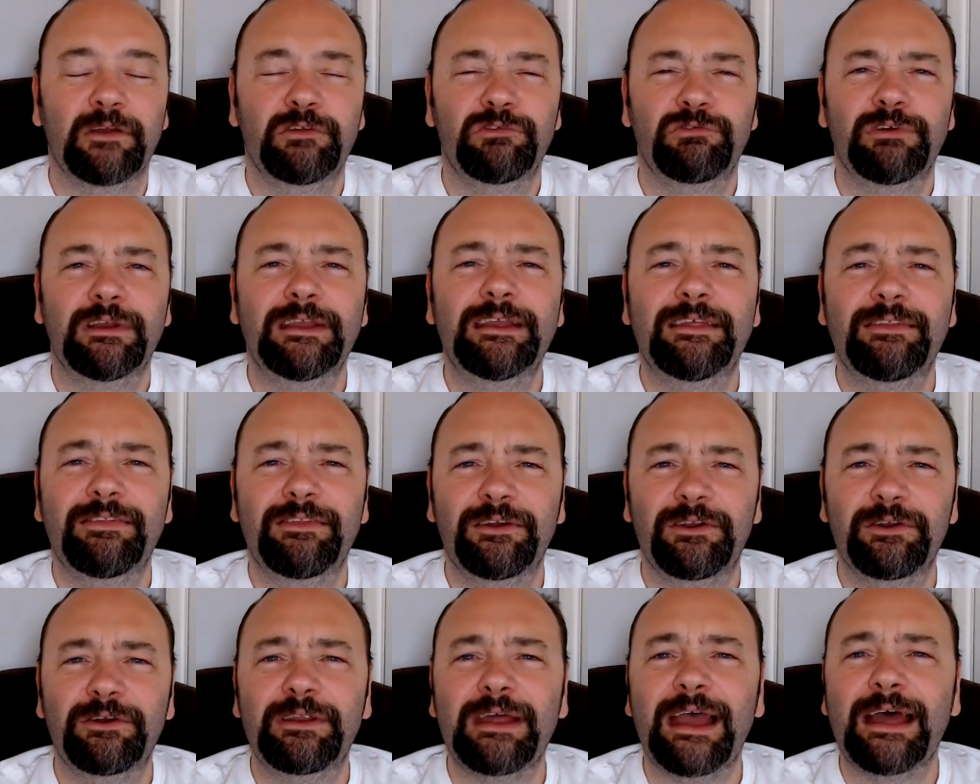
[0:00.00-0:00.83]
Drinking the
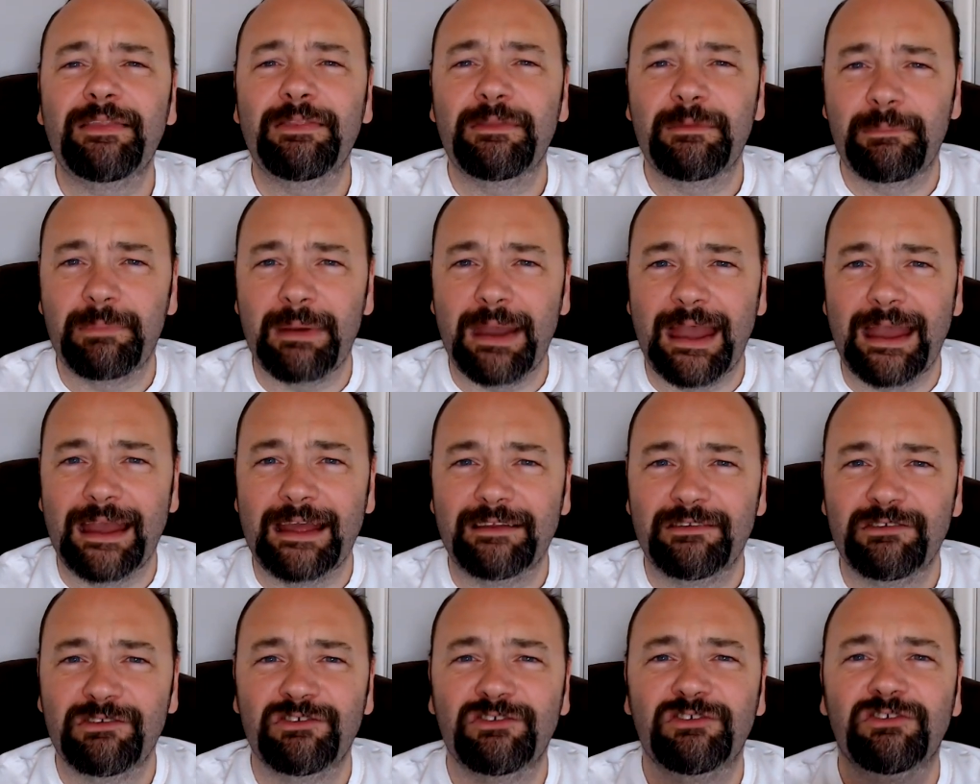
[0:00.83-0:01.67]
good and the bad,
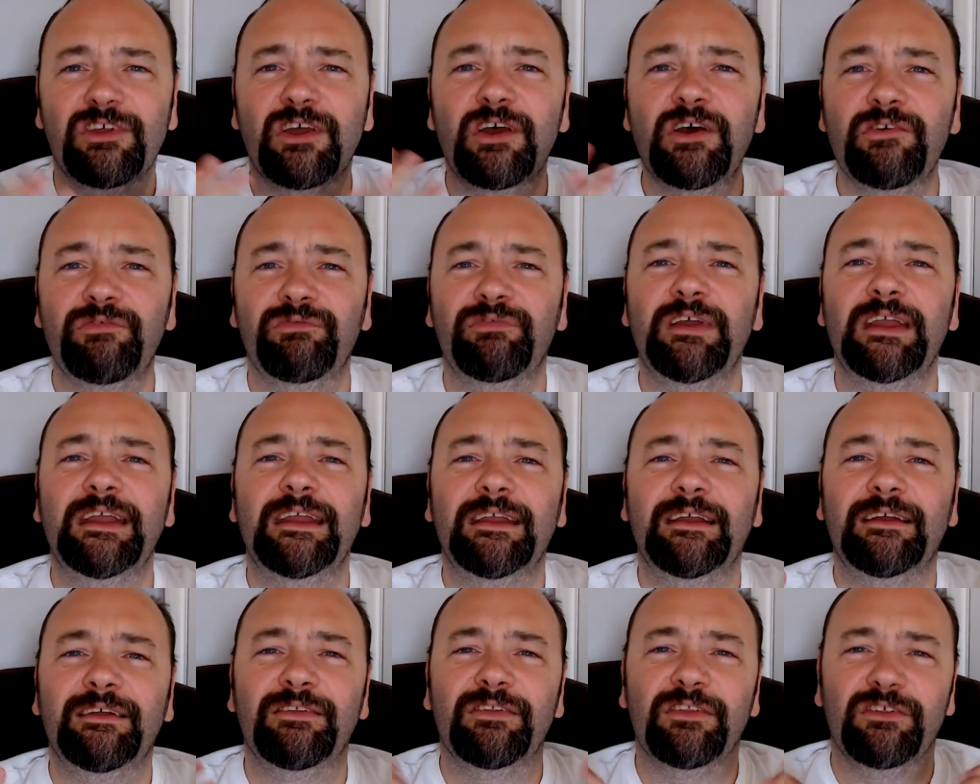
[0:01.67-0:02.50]

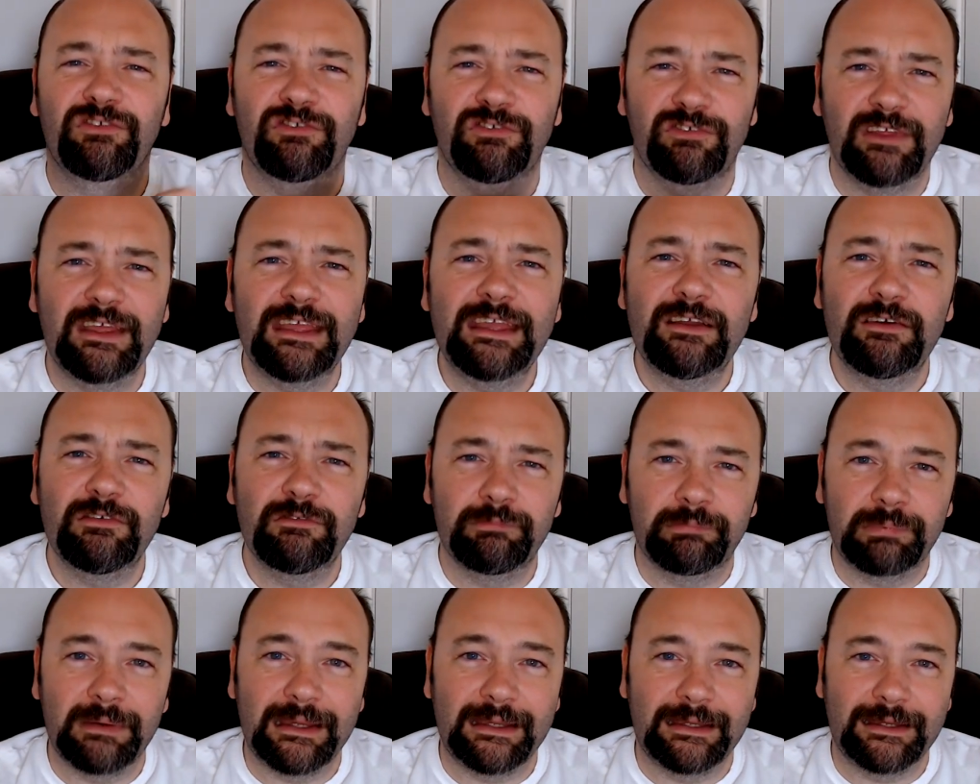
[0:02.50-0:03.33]
surfing the sea
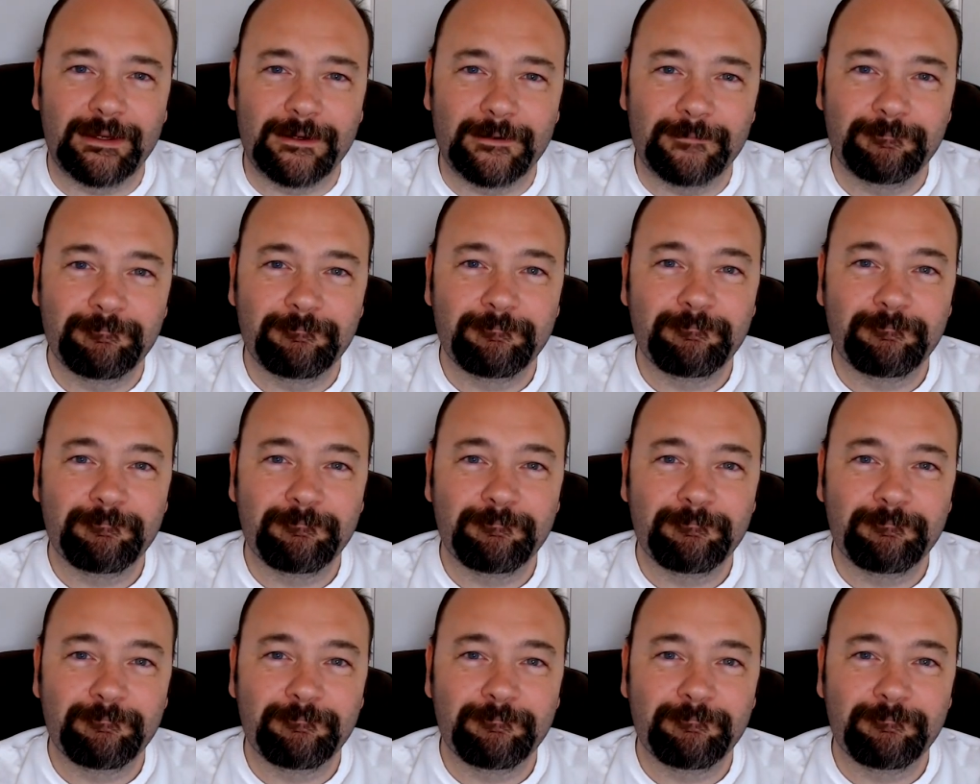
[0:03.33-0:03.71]
of beer.